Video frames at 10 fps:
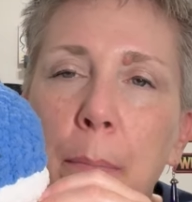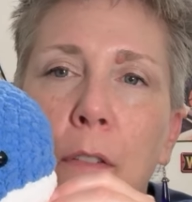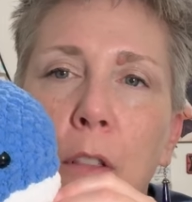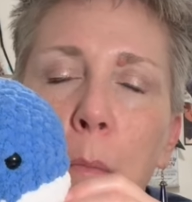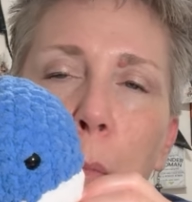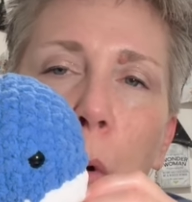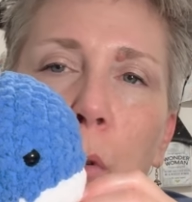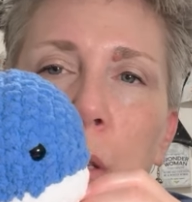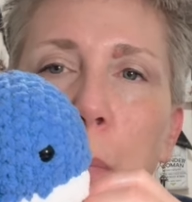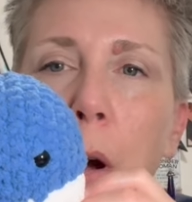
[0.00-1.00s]
For the
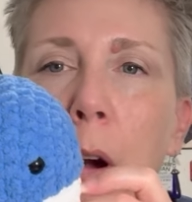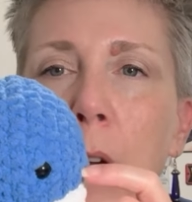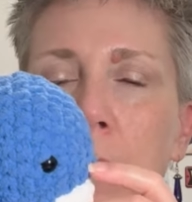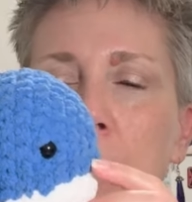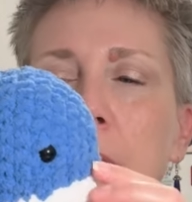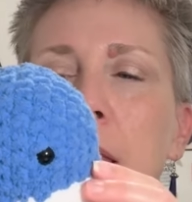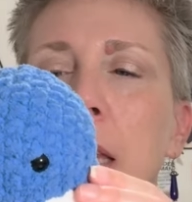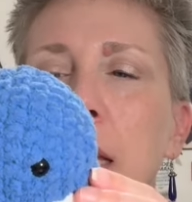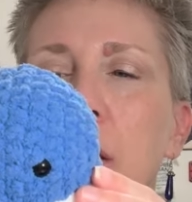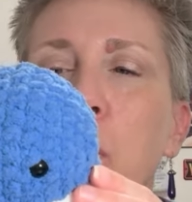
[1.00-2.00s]
most part,
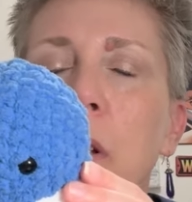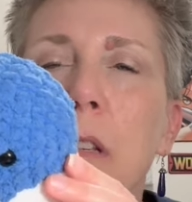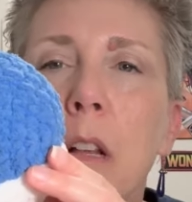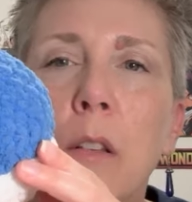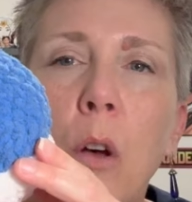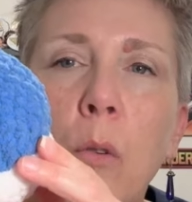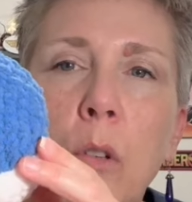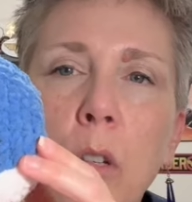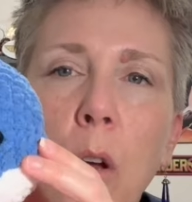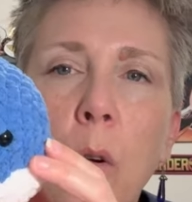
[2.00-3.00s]
this was a low
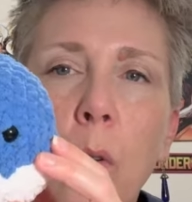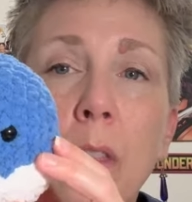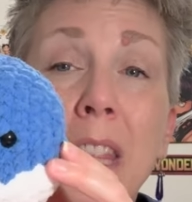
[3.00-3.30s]
sew.